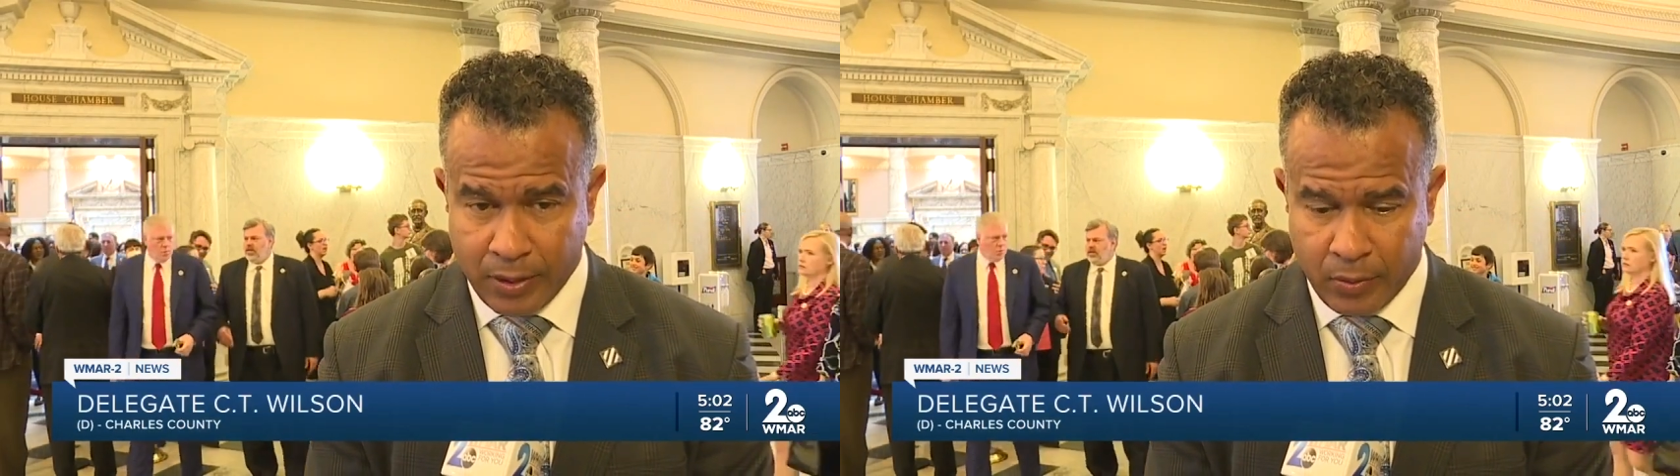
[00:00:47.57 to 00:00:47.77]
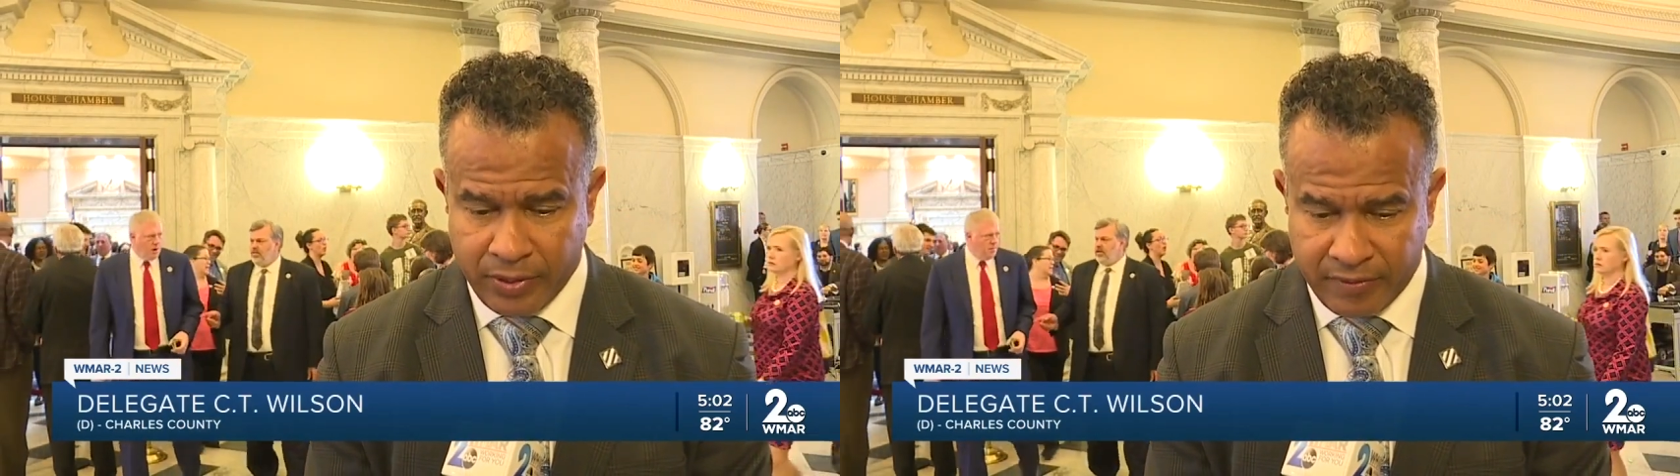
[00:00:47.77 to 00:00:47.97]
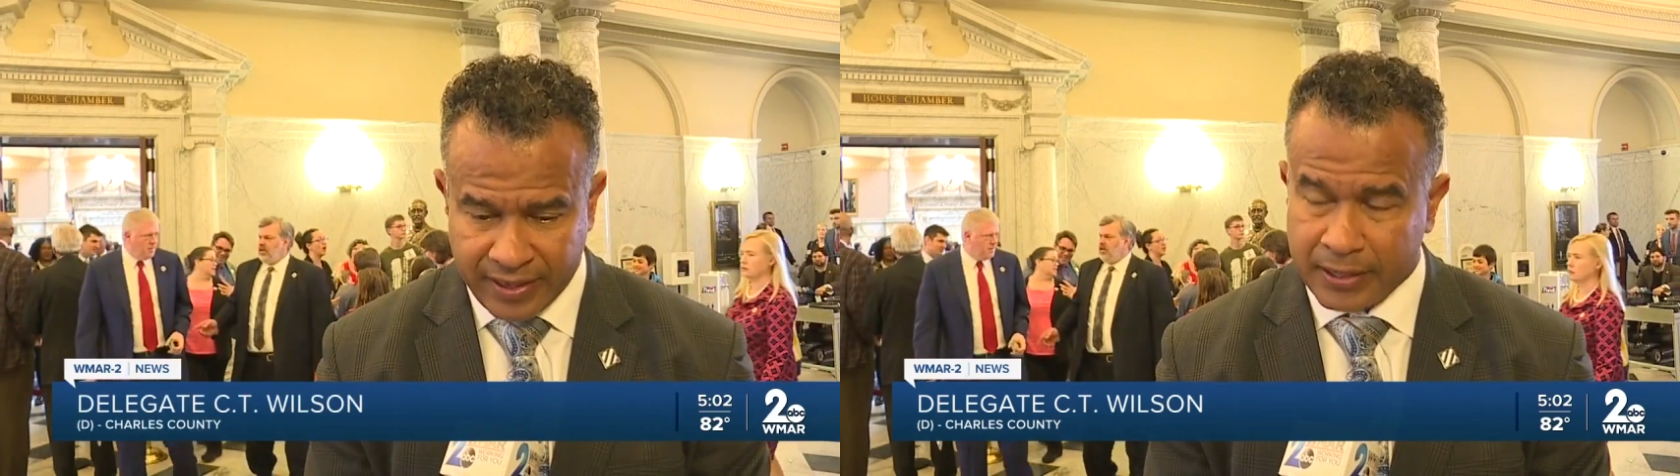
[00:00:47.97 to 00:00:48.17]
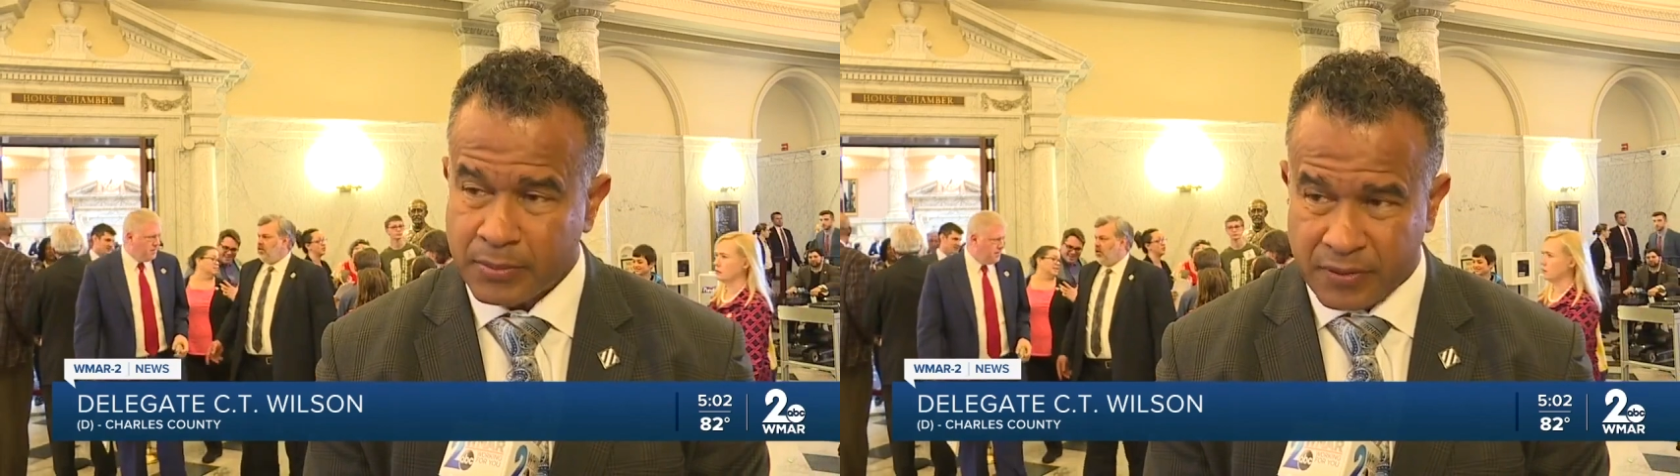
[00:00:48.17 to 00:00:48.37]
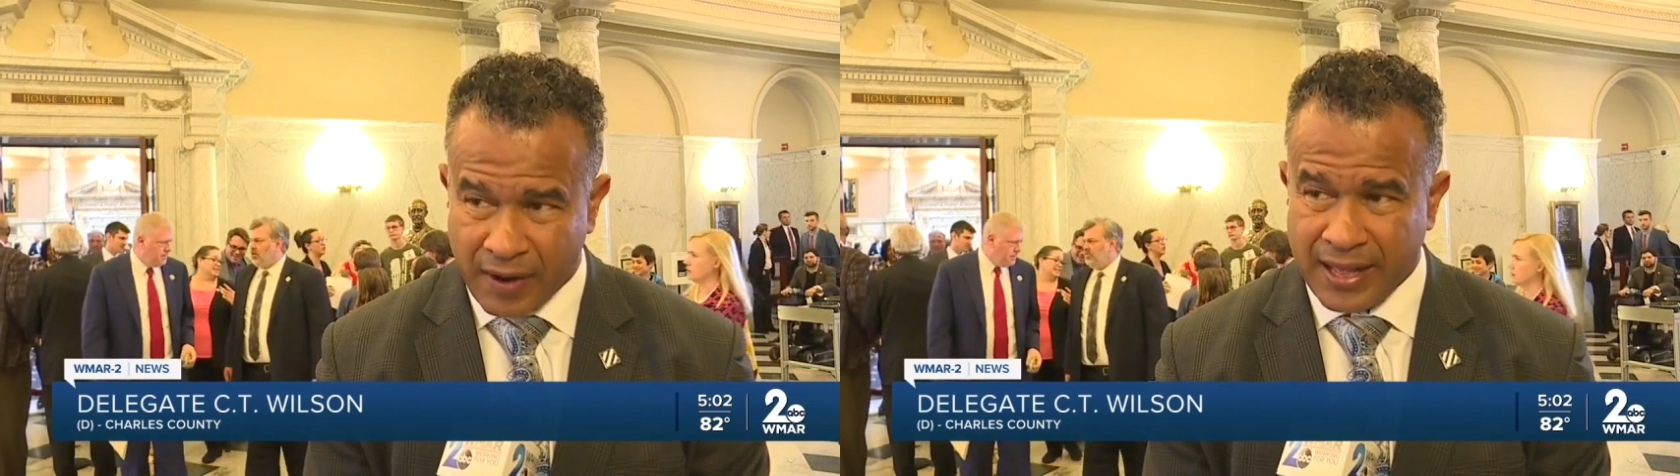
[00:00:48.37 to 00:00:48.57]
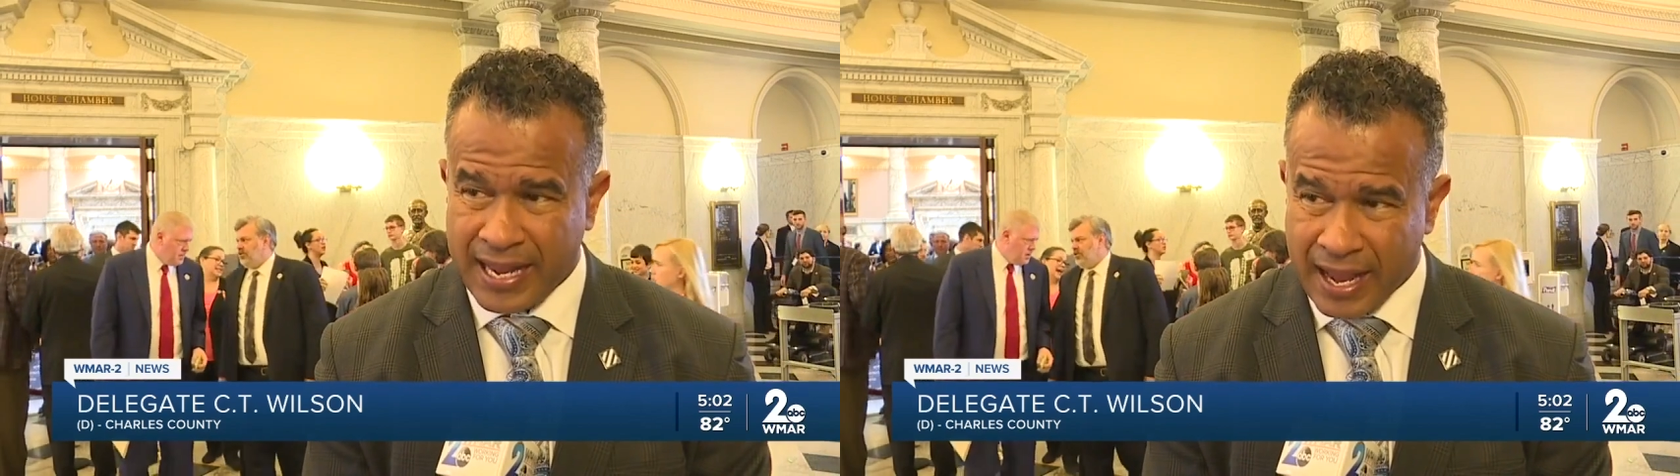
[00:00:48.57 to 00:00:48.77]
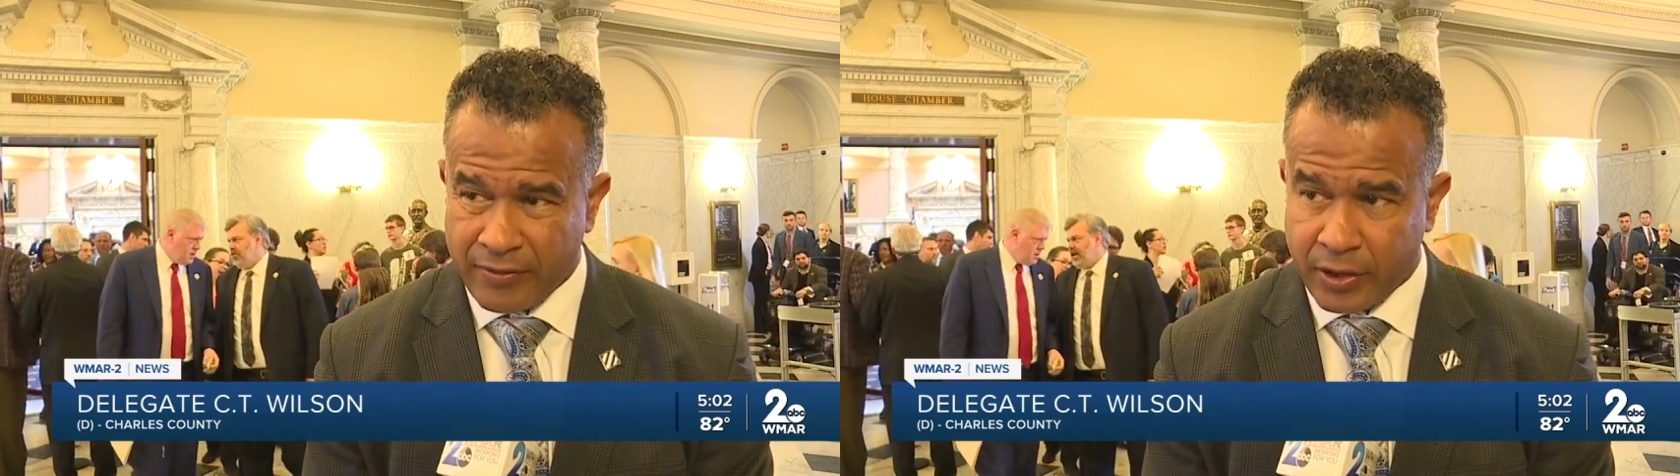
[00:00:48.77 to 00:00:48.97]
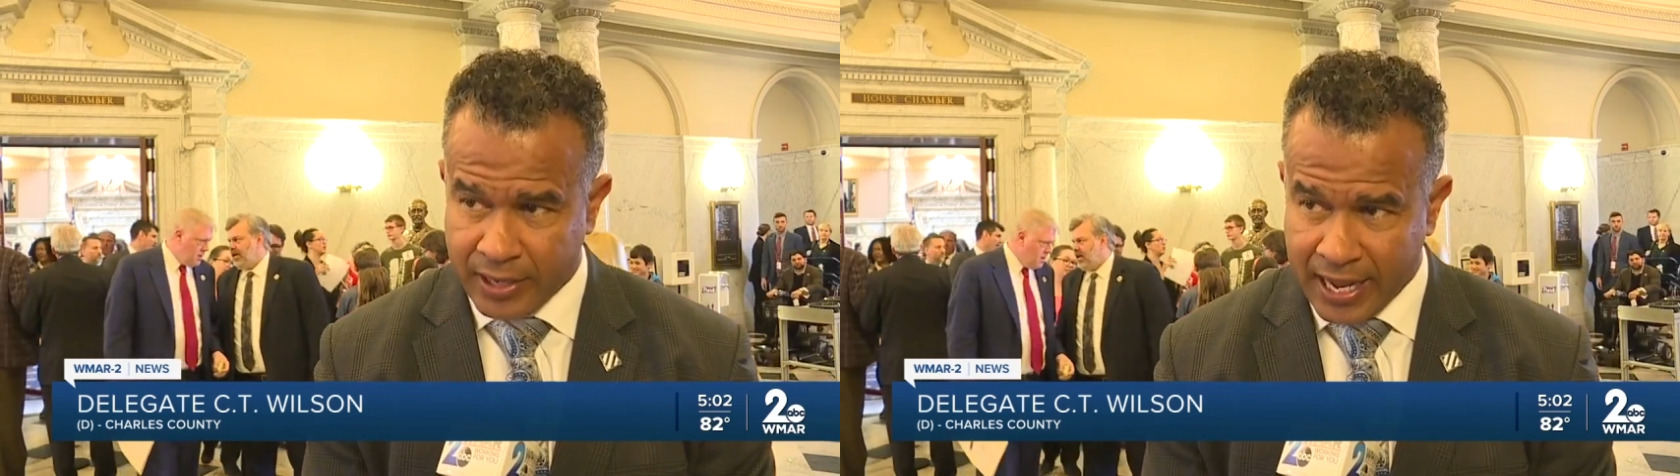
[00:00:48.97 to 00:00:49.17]
that the victims finally have
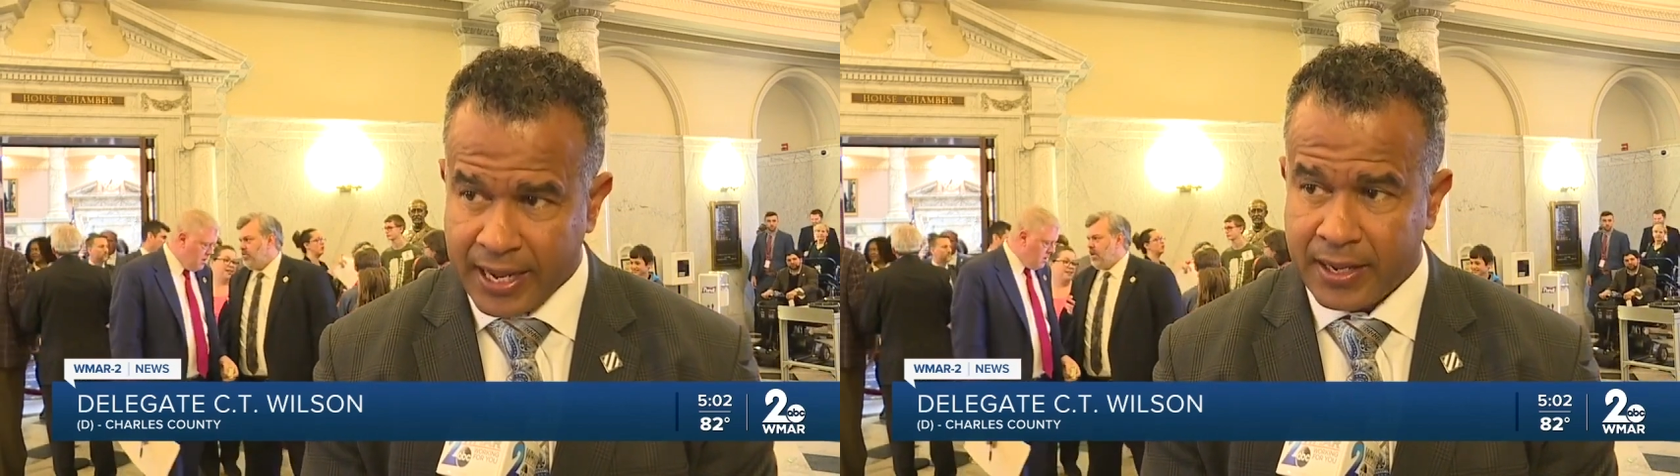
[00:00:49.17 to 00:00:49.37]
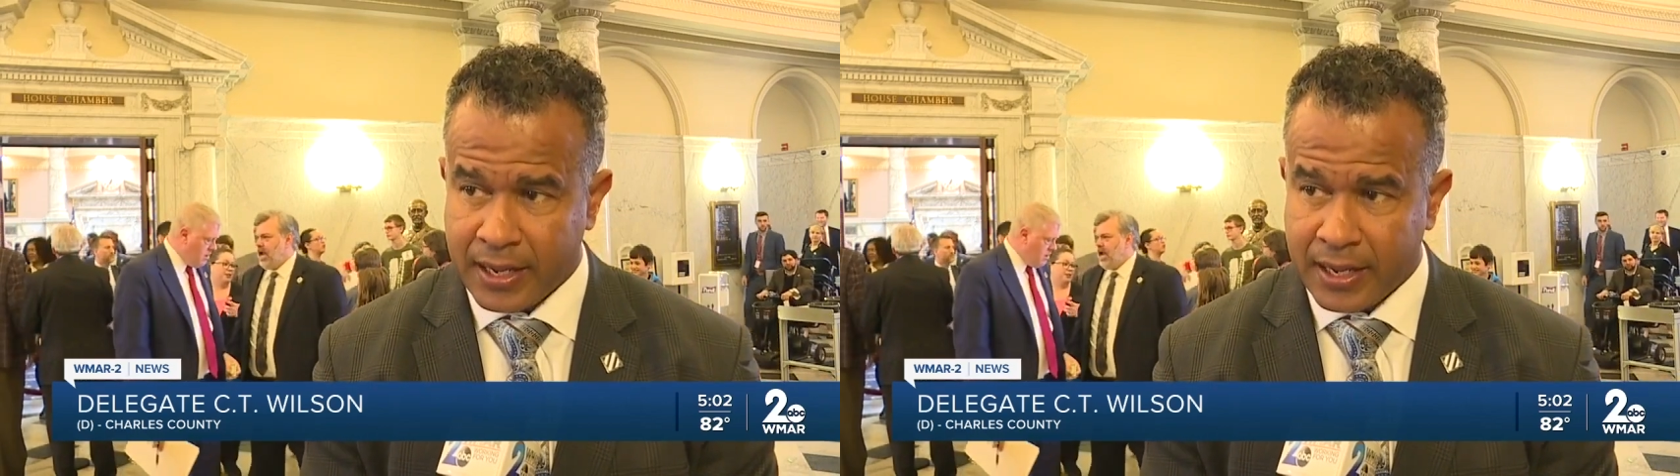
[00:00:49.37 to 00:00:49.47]
their day,